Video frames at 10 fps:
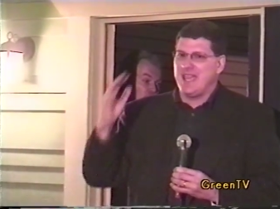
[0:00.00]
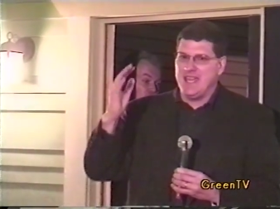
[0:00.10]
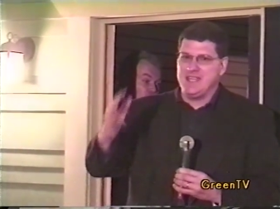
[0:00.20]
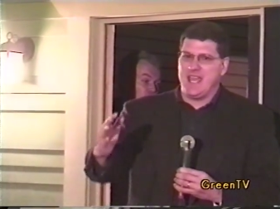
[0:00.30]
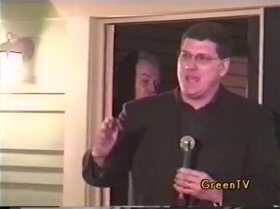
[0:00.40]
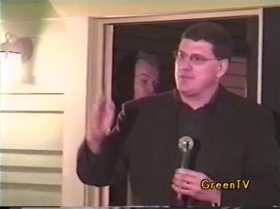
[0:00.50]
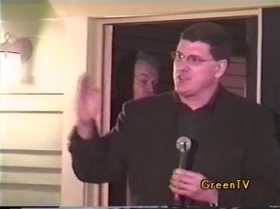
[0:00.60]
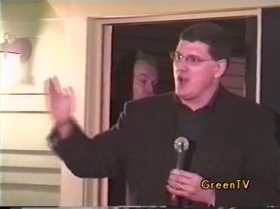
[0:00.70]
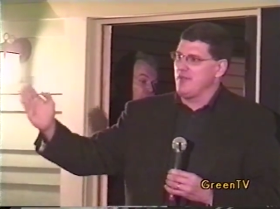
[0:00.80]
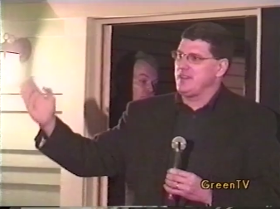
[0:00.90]
Endgame,
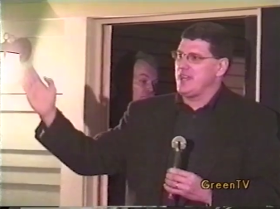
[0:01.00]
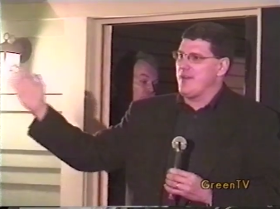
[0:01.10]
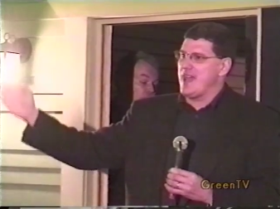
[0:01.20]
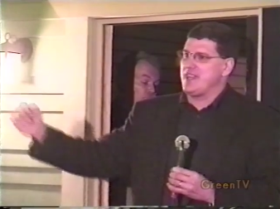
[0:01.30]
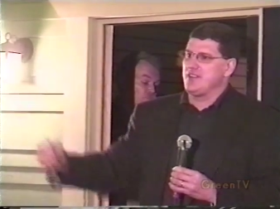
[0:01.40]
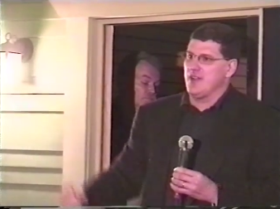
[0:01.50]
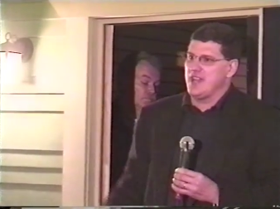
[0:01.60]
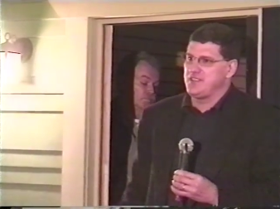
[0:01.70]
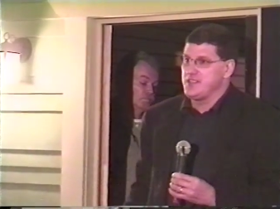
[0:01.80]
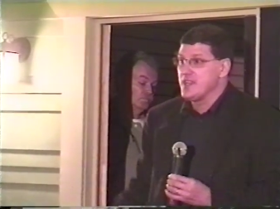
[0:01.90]
solving the Iraqi
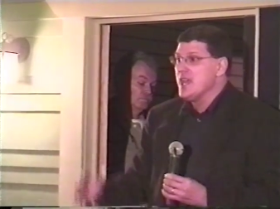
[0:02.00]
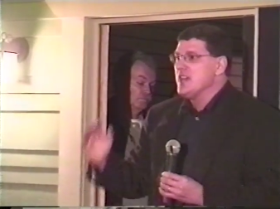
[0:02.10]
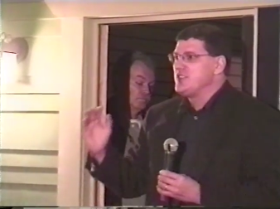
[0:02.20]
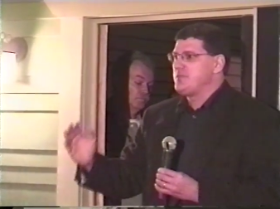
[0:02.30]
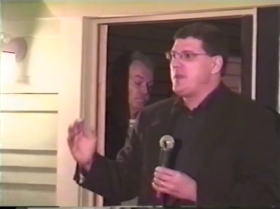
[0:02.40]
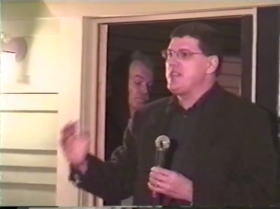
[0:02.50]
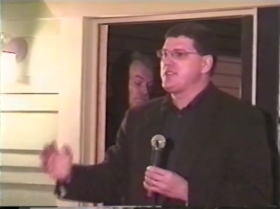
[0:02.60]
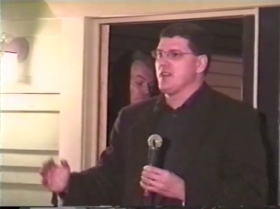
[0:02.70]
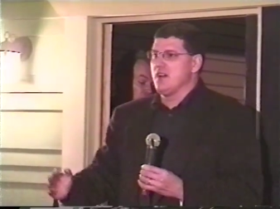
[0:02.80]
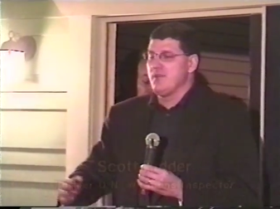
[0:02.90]
crisis,
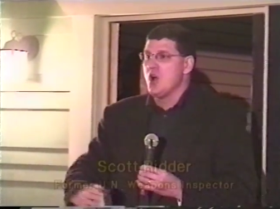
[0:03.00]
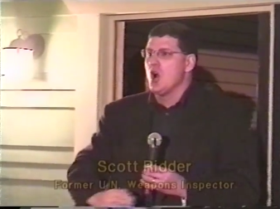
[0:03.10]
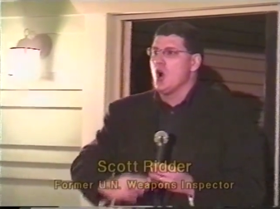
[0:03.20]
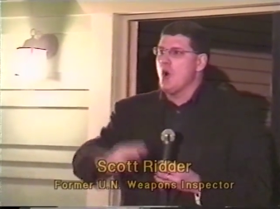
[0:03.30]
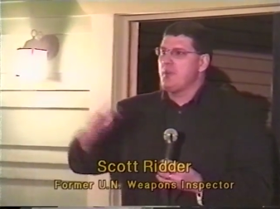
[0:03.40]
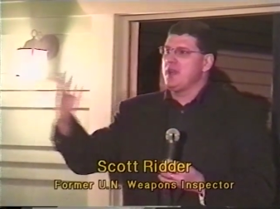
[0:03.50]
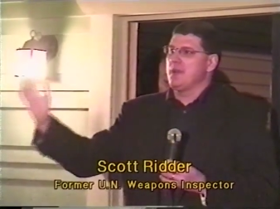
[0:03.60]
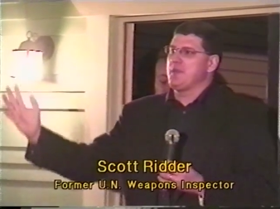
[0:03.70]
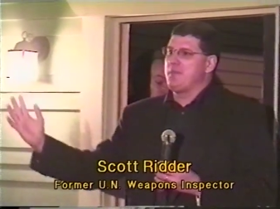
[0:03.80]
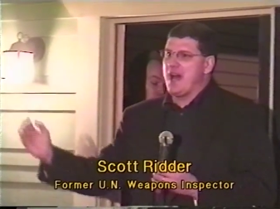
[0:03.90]
speaks of opening
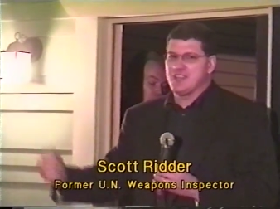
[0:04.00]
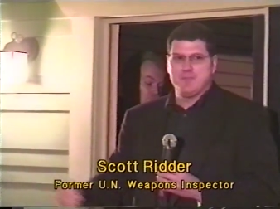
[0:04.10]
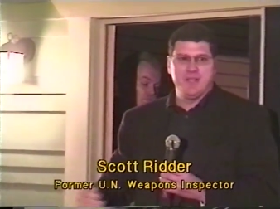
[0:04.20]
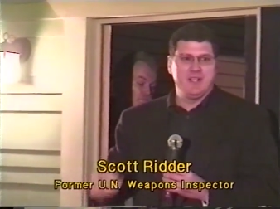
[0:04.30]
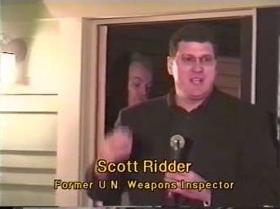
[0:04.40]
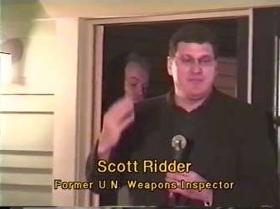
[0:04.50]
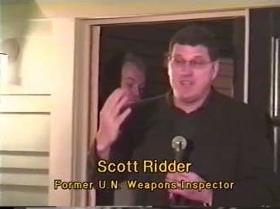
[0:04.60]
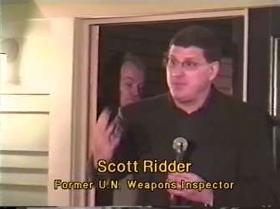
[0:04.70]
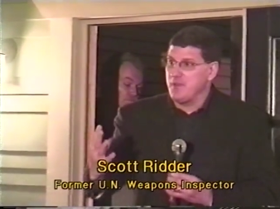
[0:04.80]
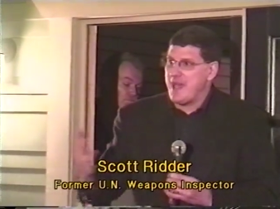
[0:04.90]
up the possibility of
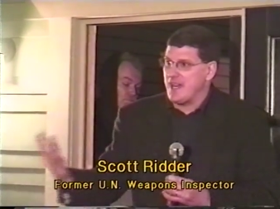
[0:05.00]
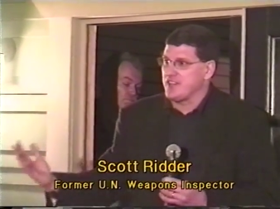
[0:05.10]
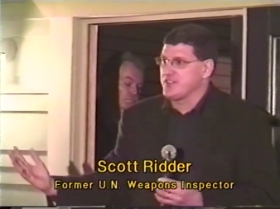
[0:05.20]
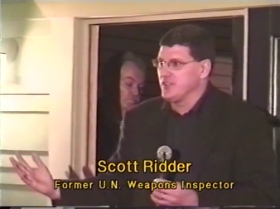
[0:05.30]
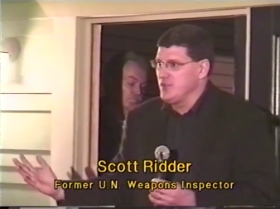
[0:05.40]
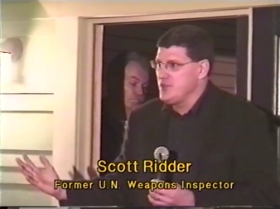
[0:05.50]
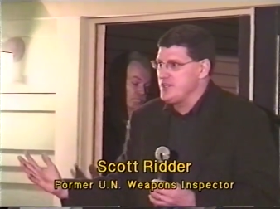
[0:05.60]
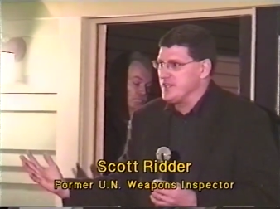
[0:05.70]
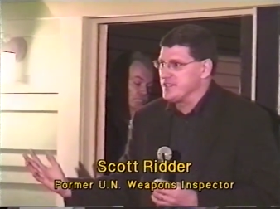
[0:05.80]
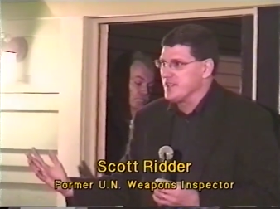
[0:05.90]
diplomatic
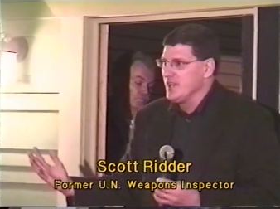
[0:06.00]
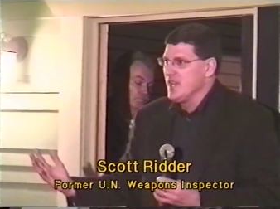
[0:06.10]
solutions,